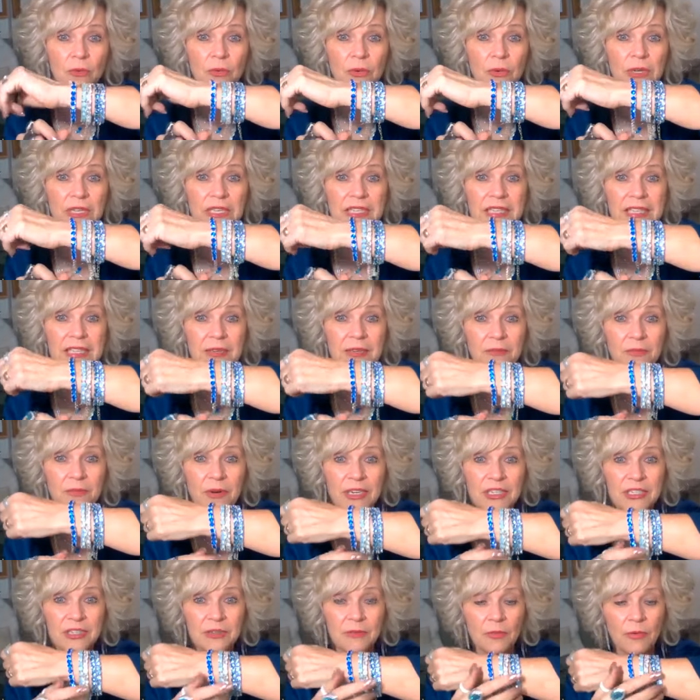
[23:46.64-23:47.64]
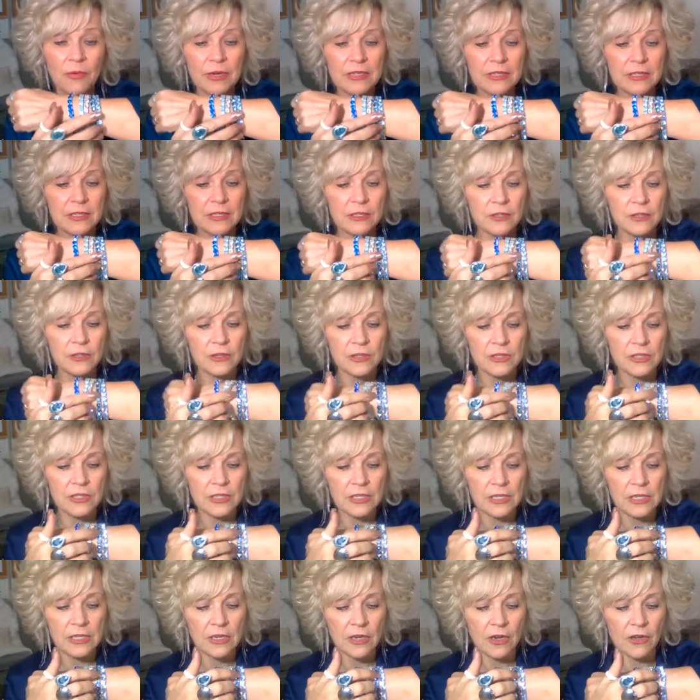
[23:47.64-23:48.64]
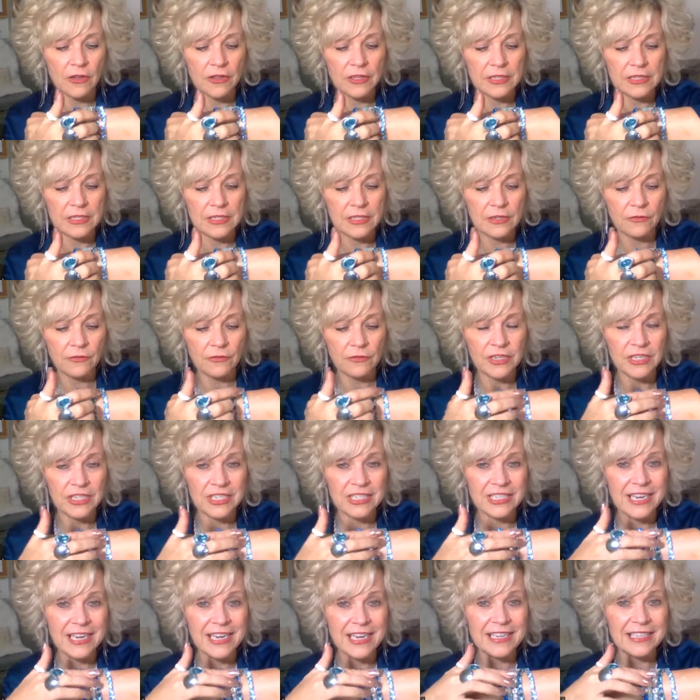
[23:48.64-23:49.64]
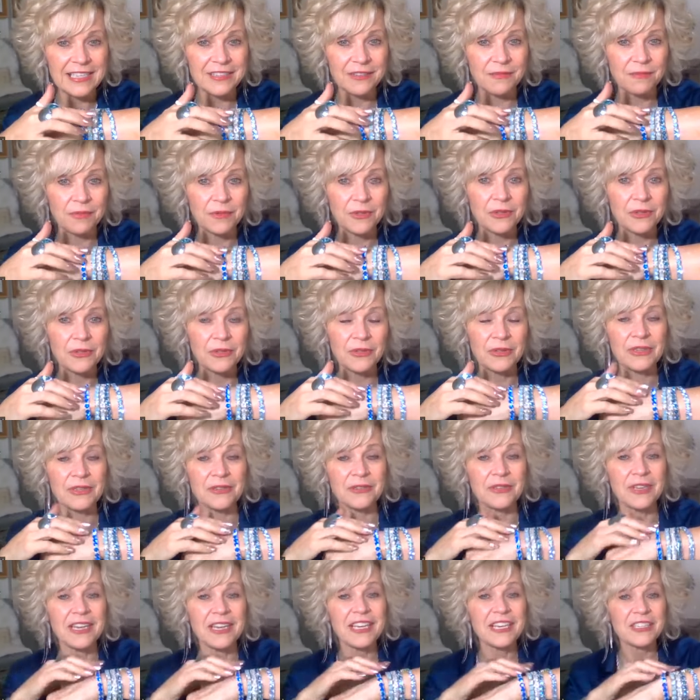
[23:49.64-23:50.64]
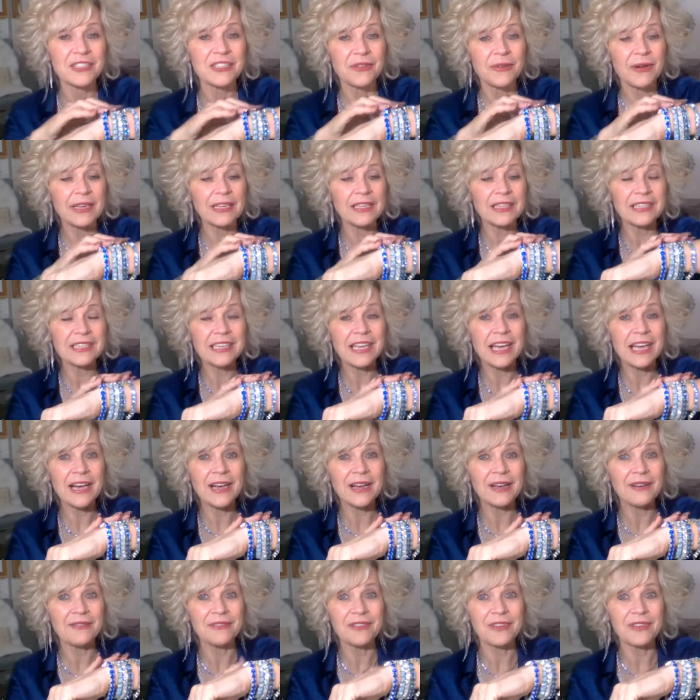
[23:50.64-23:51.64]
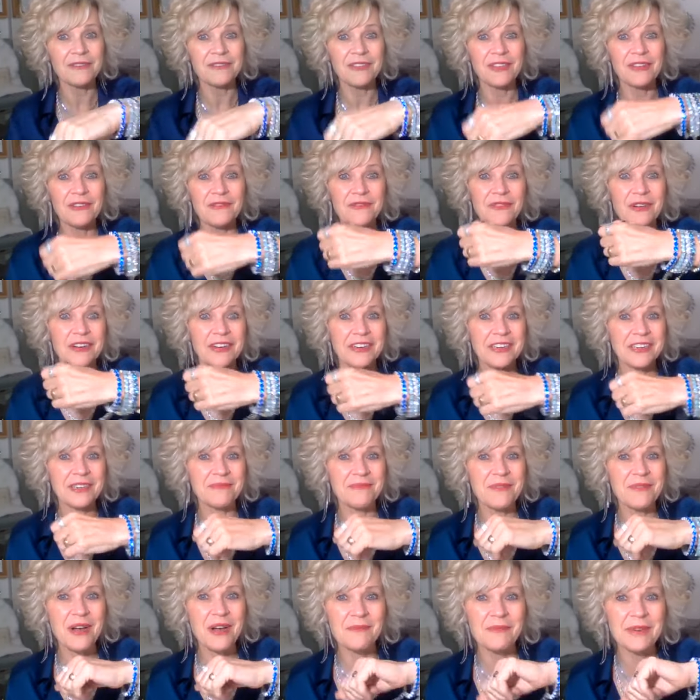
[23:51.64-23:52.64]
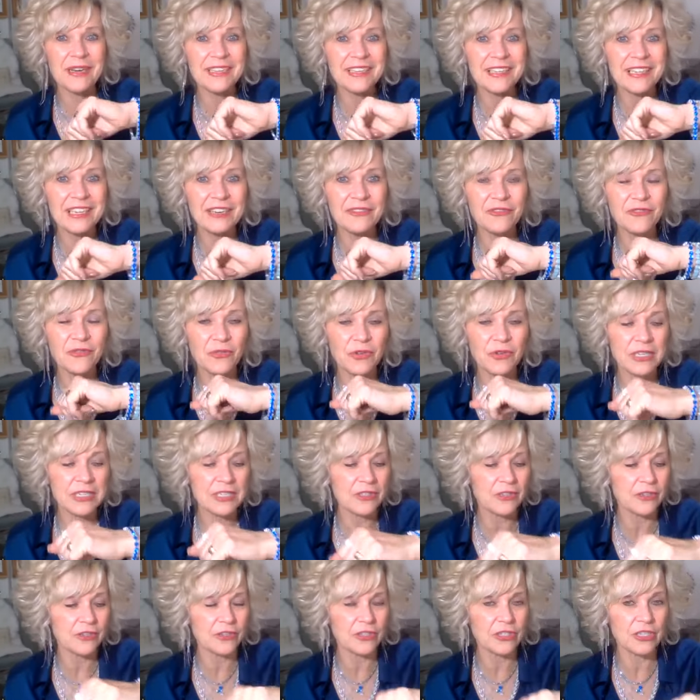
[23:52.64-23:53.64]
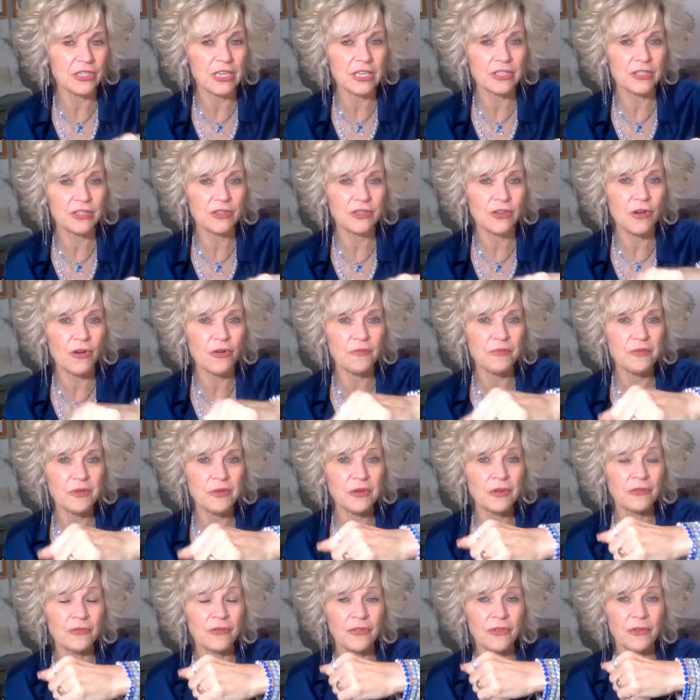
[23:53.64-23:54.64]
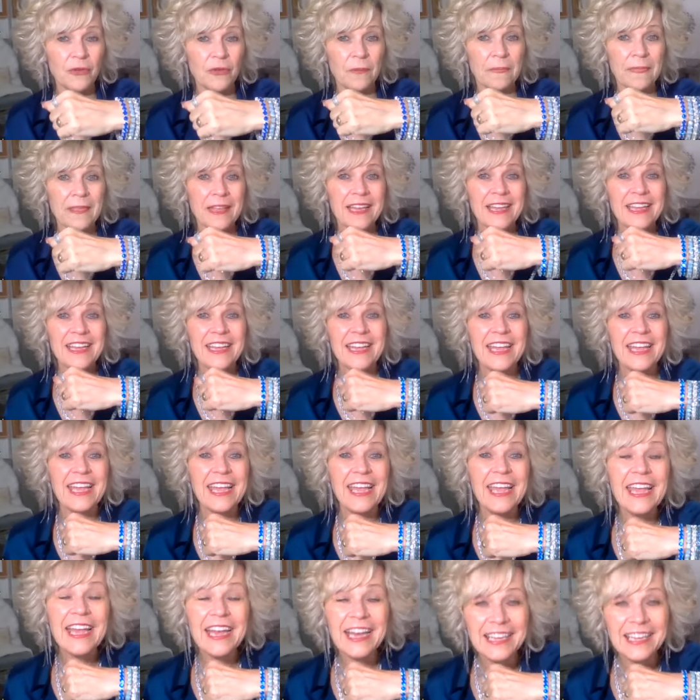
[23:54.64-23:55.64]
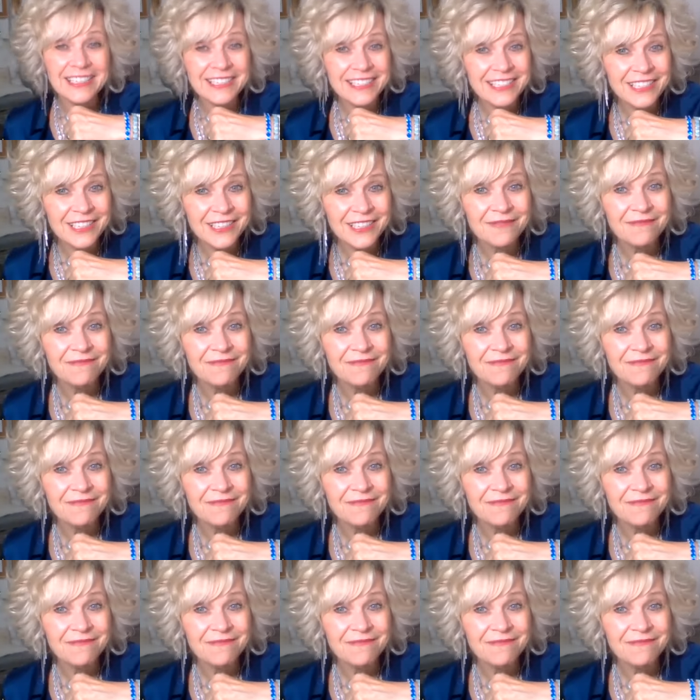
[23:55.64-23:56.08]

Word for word: with the impression bracelets so you can see all these different shades of blue the so i love love love wearing them on my left wrist they're just so beautiful and